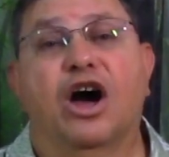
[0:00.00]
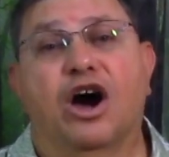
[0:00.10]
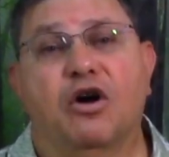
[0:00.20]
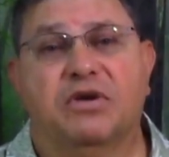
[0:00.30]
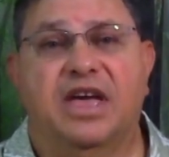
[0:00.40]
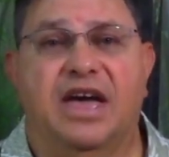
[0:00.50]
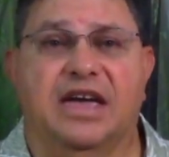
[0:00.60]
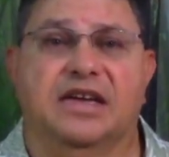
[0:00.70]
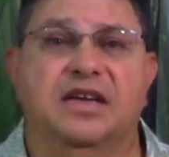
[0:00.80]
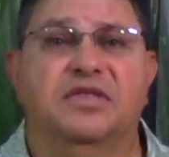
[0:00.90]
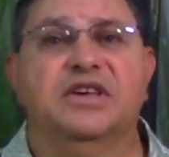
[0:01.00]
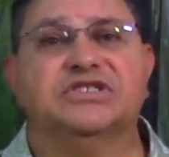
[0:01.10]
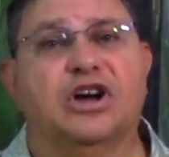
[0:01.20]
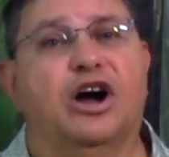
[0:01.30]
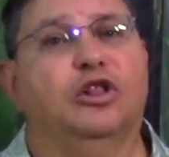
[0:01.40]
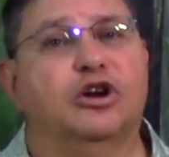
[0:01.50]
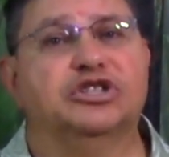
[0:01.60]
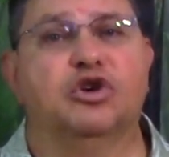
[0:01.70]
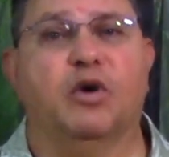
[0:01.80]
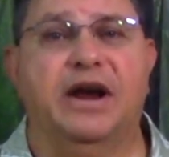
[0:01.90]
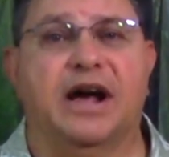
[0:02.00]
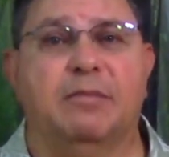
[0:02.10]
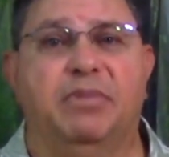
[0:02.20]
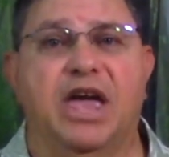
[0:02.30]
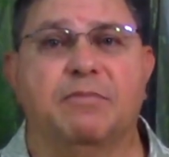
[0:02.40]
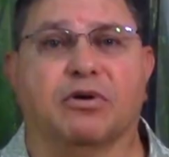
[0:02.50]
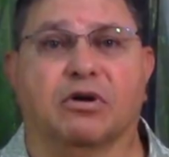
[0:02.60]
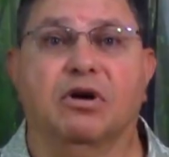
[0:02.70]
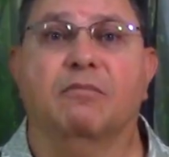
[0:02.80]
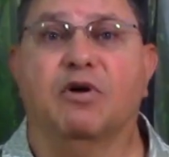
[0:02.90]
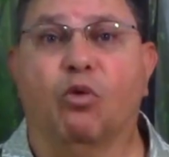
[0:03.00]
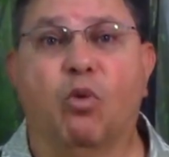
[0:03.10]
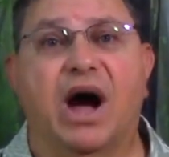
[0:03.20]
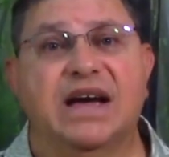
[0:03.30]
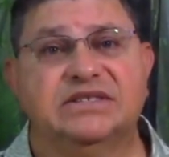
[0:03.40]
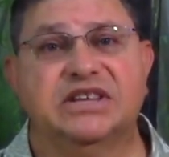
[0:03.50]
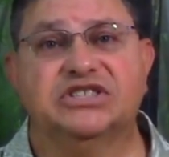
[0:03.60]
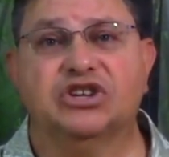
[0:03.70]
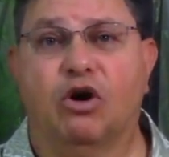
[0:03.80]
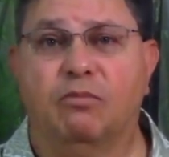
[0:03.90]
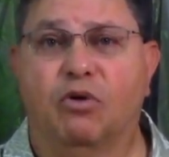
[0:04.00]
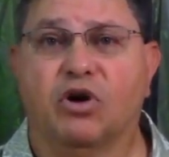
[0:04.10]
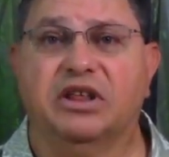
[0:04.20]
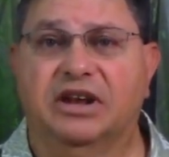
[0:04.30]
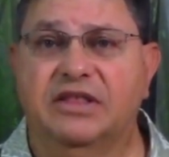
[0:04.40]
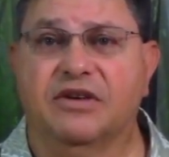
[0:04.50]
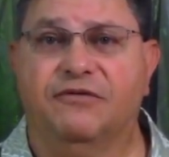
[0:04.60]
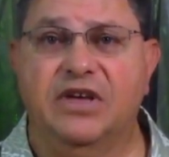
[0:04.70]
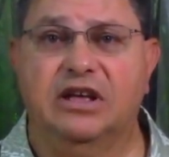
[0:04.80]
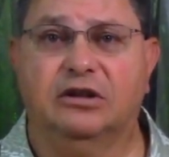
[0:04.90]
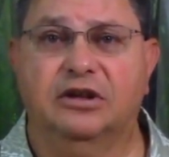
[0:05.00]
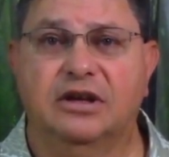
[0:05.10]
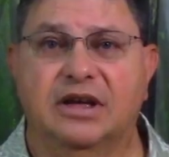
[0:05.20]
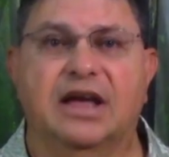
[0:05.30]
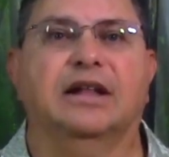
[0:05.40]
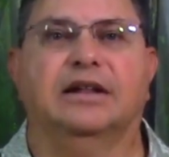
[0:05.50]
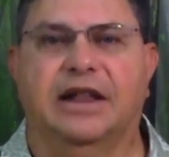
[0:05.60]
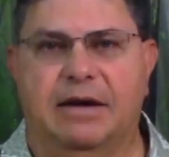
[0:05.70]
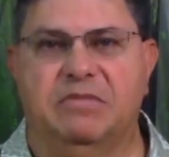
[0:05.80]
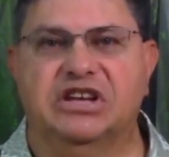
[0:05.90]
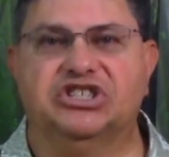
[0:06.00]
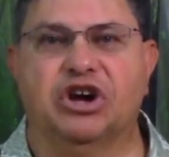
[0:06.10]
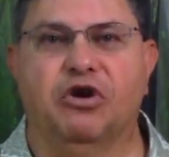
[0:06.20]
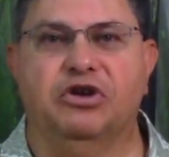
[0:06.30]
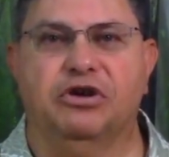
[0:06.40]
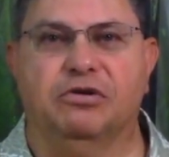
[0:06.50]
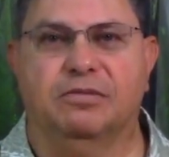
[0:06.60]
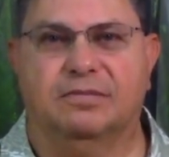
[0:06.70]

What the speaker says: Okay, this all looks great on paper, but why is this so important in the field? Let me show you.